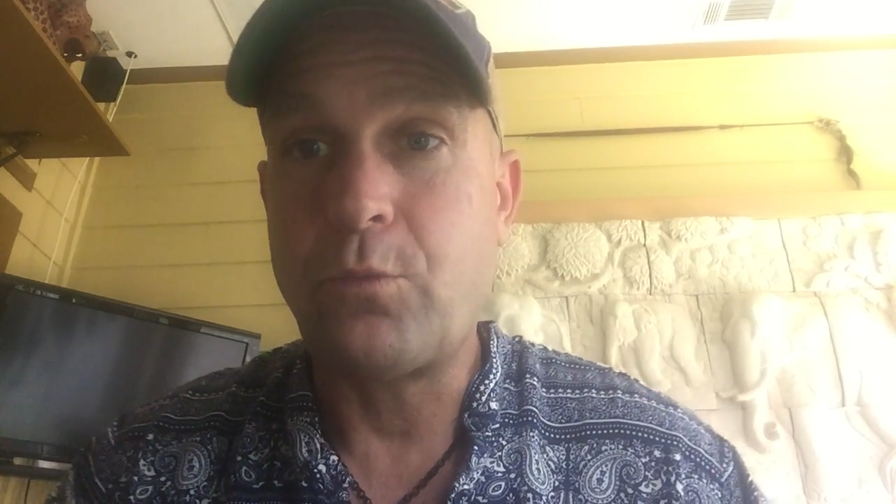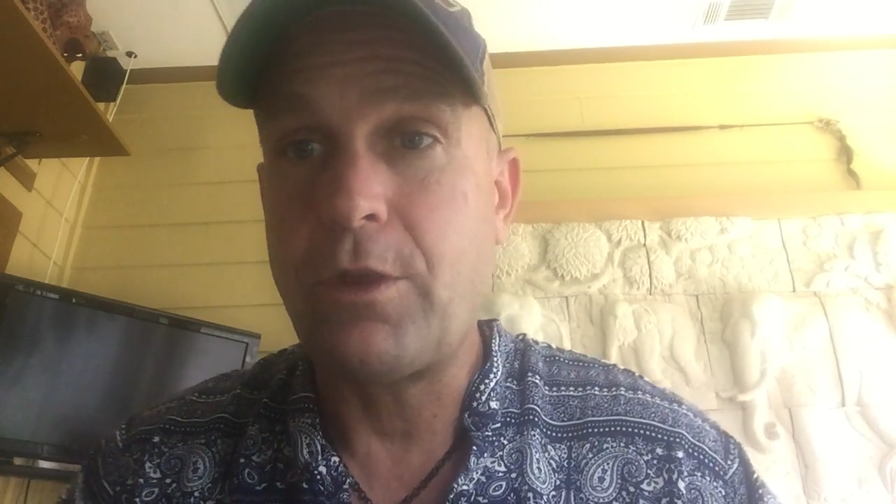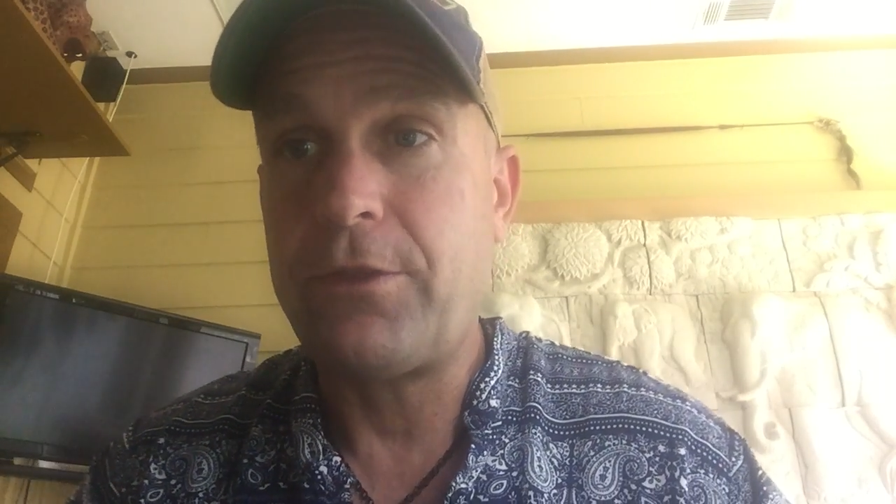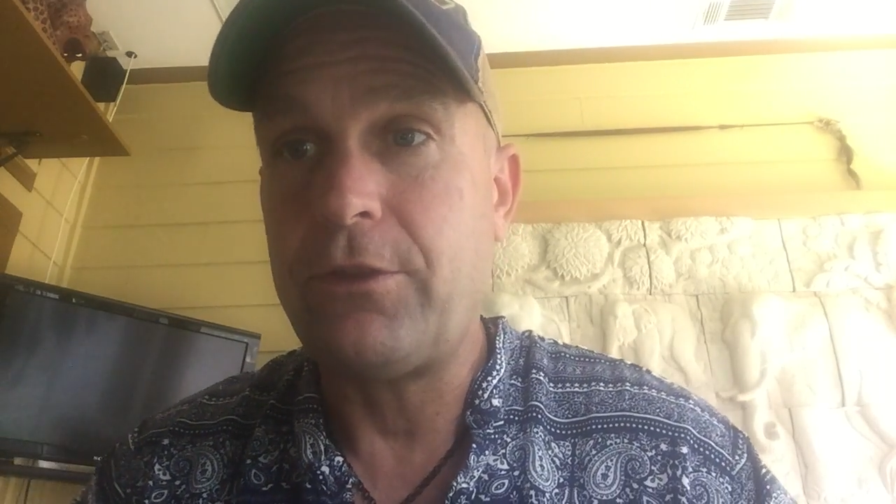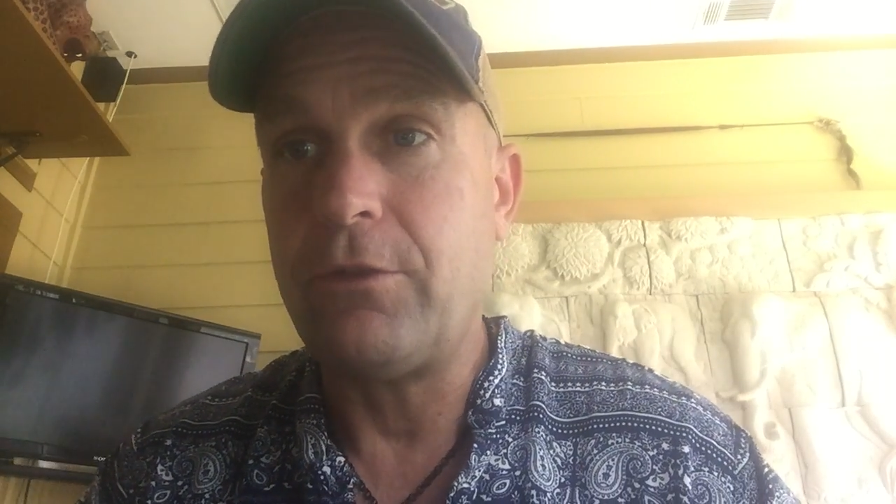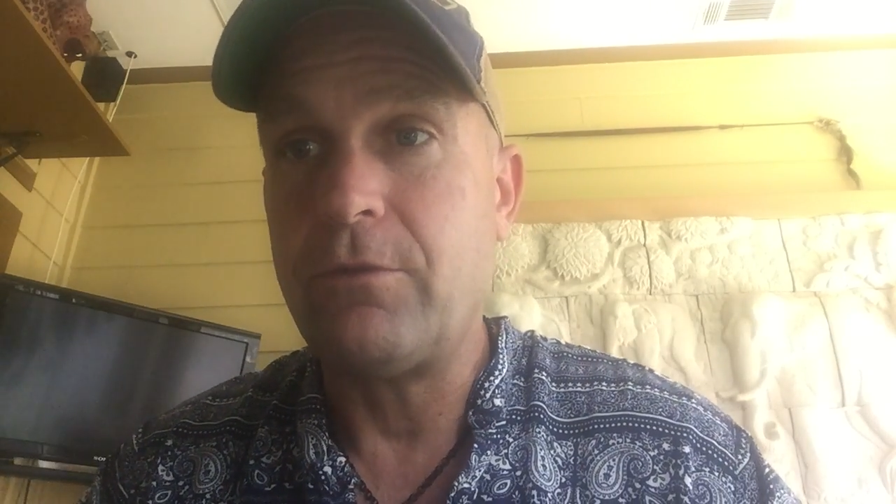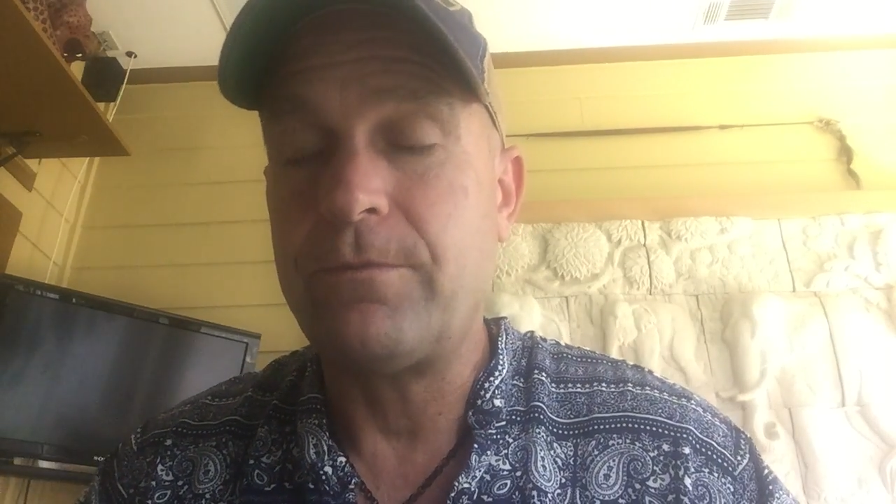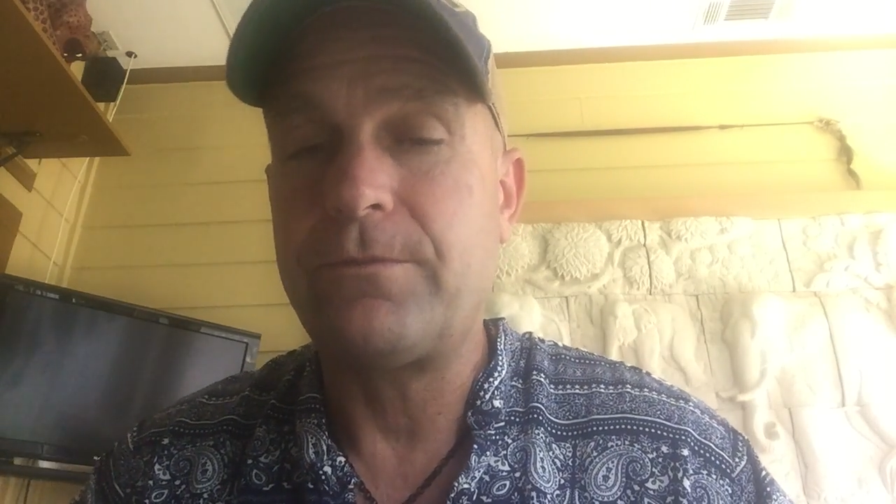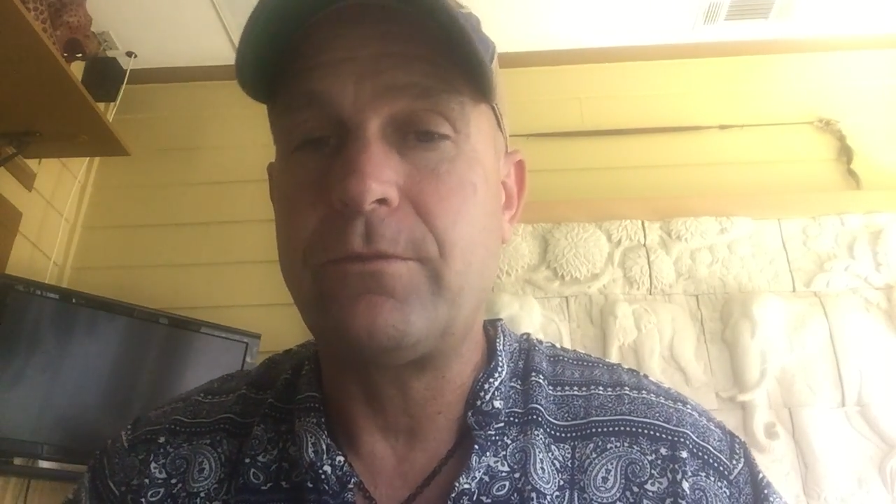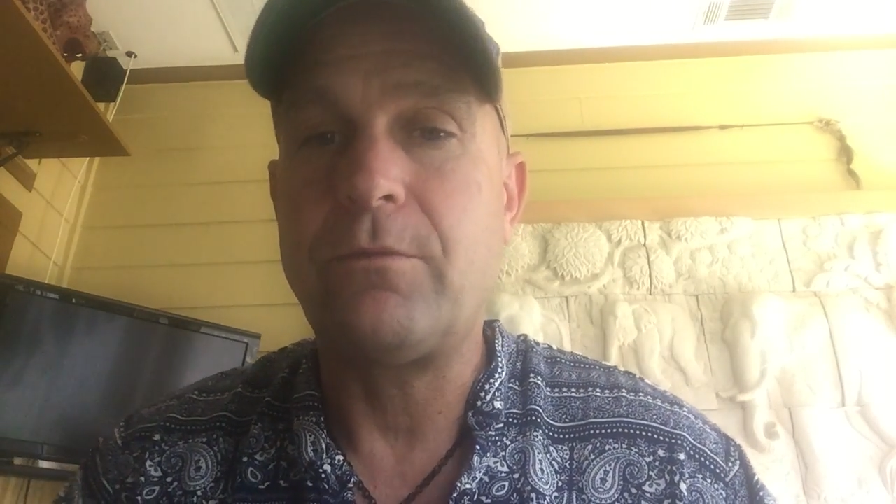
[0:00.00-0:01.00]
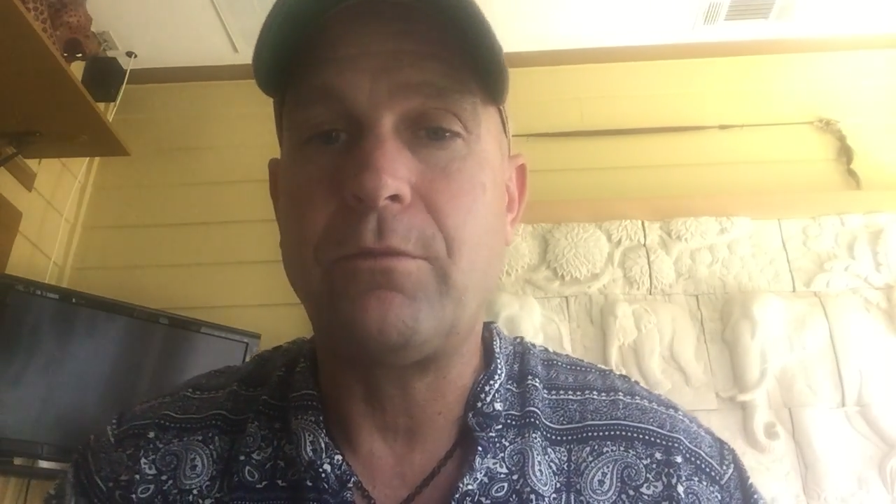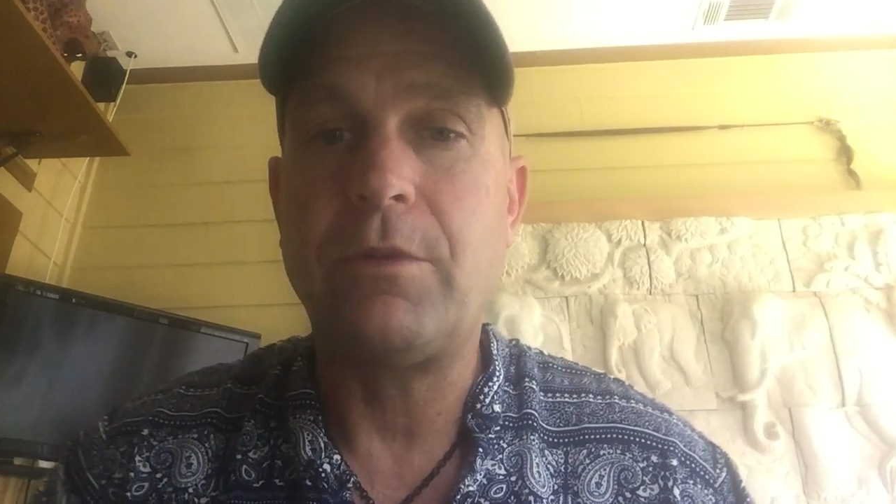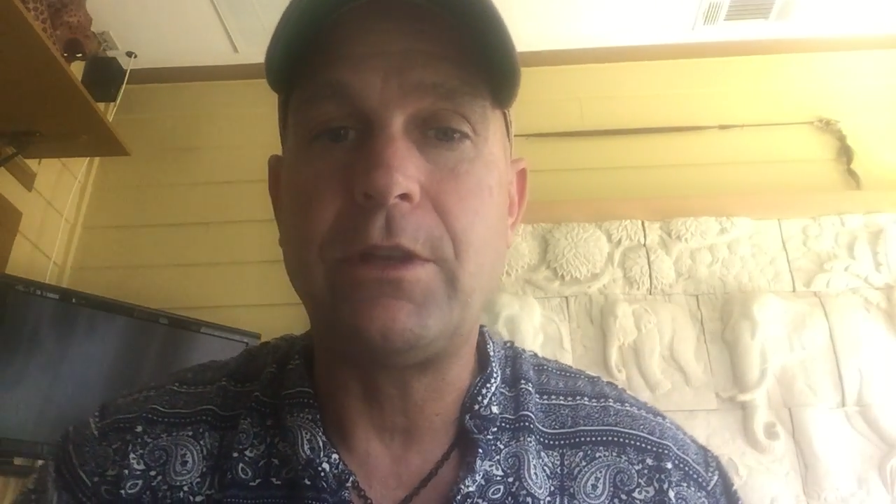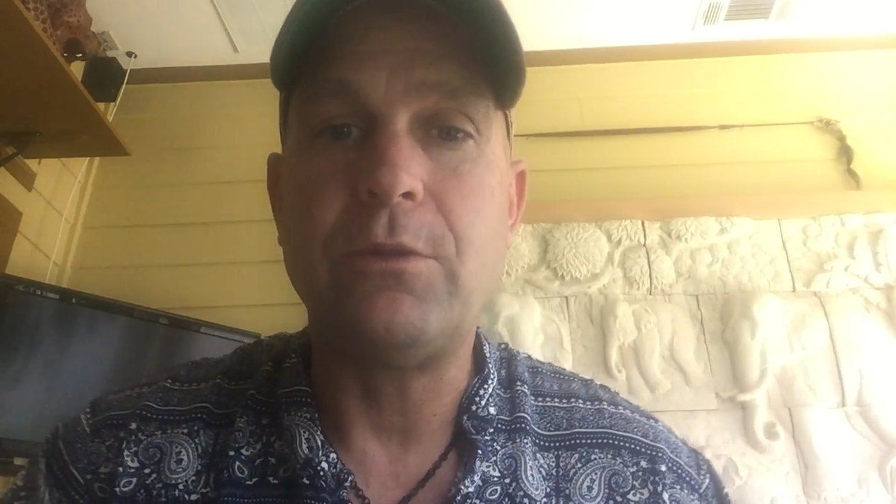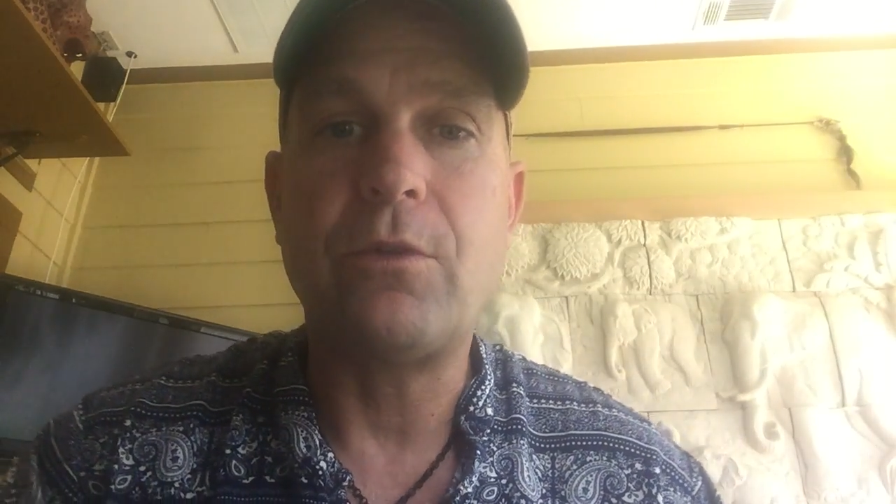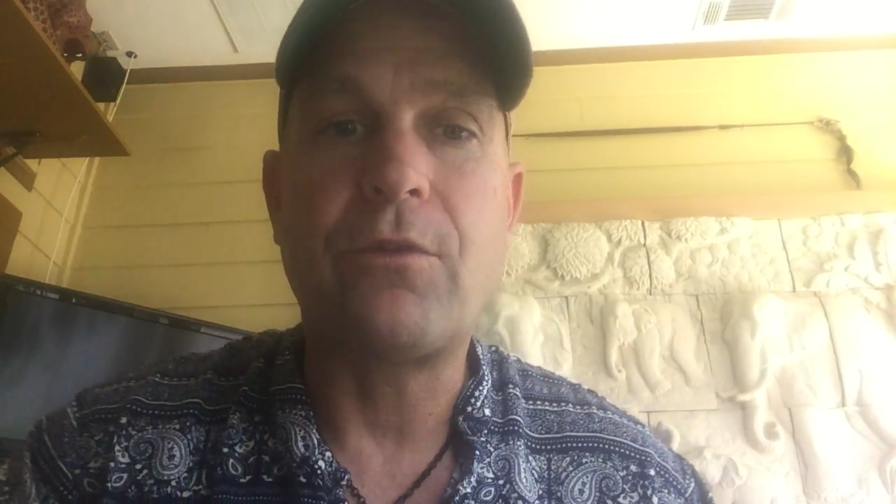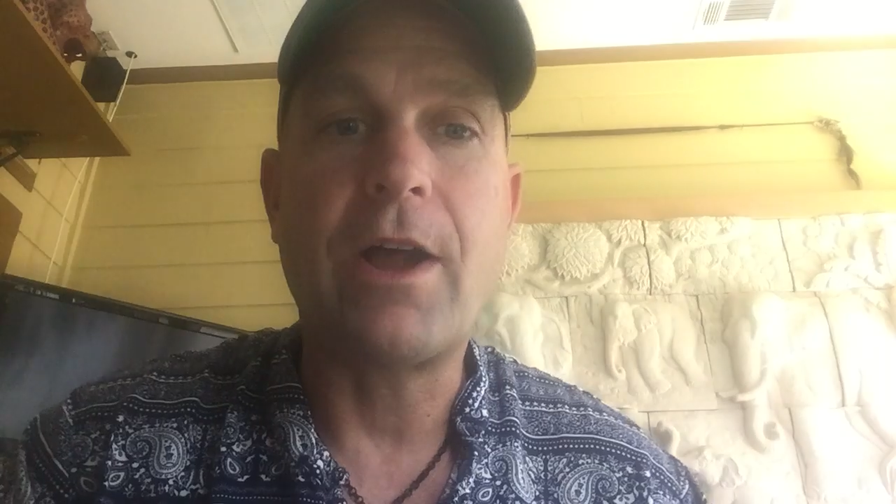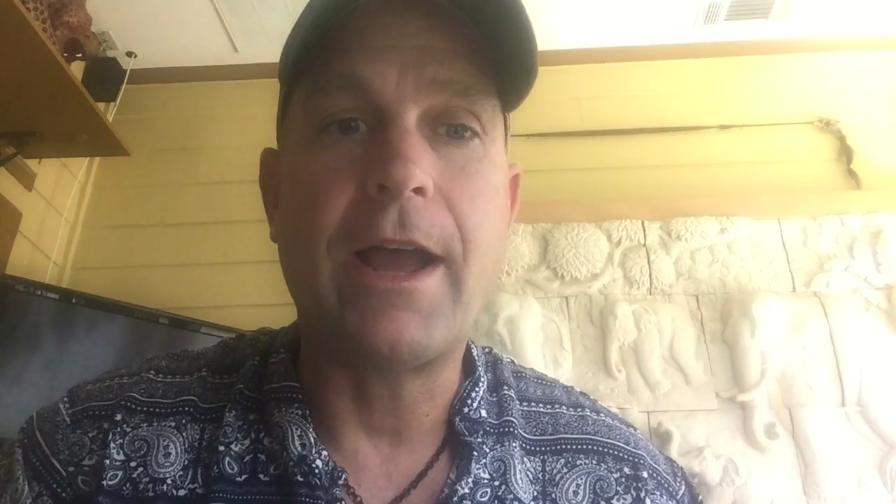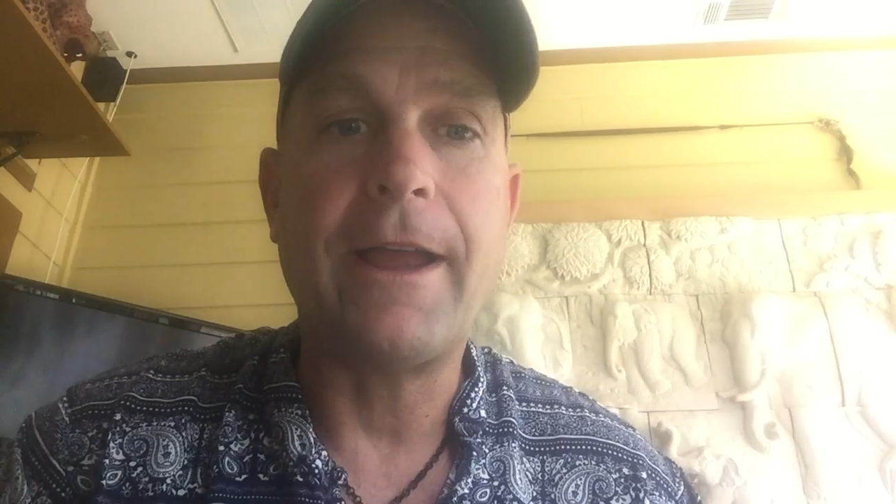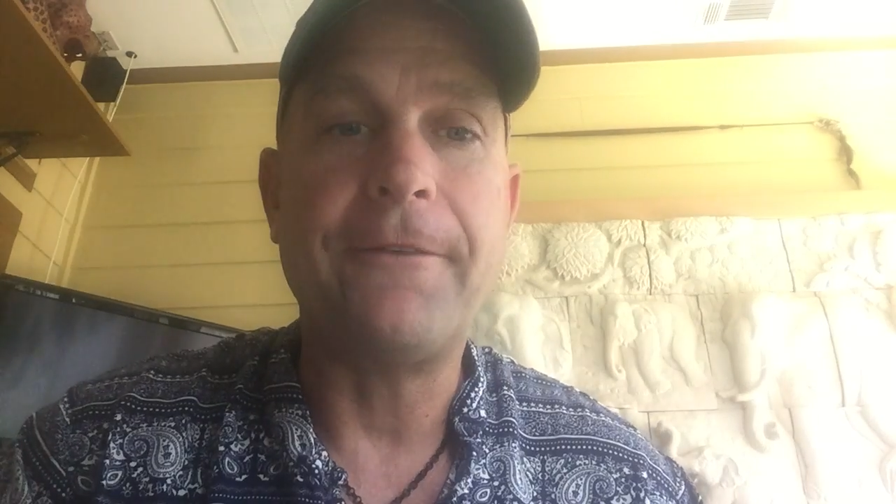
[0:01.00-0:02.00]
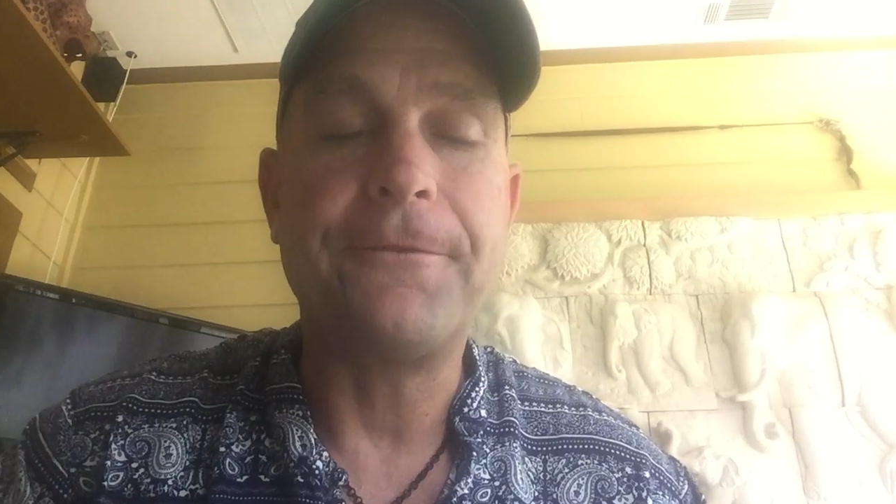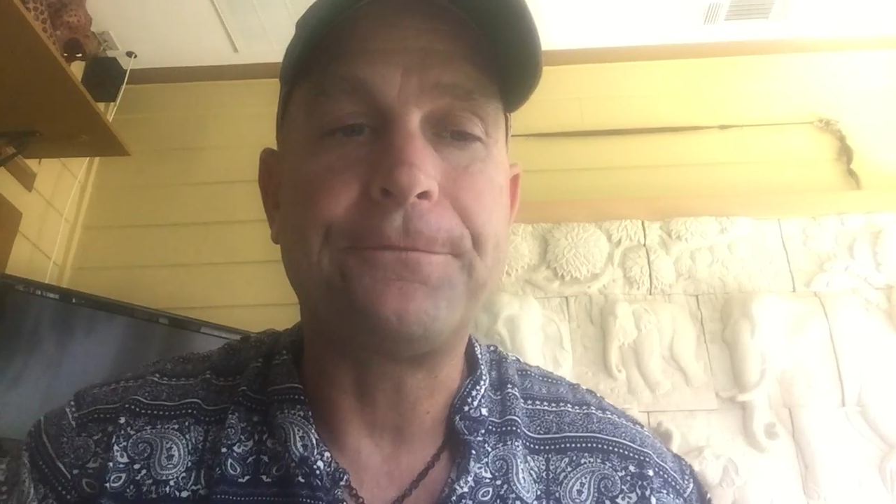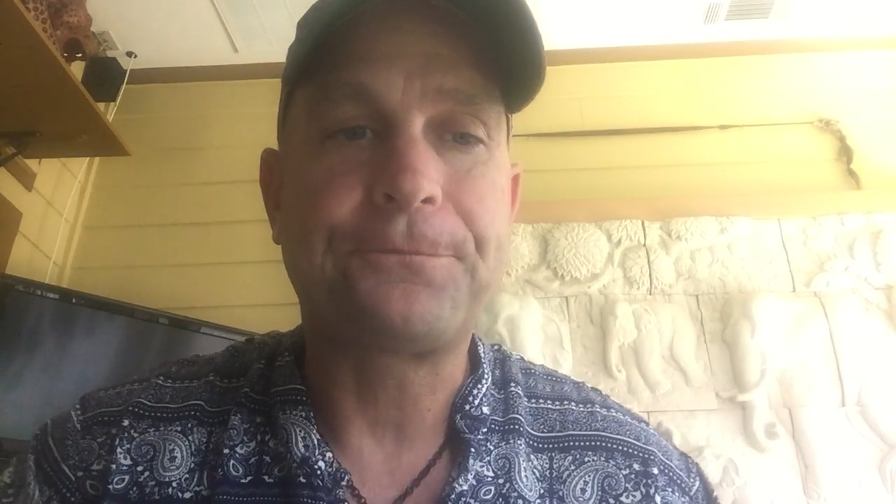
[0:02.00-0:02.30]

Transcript: with you when you arrive.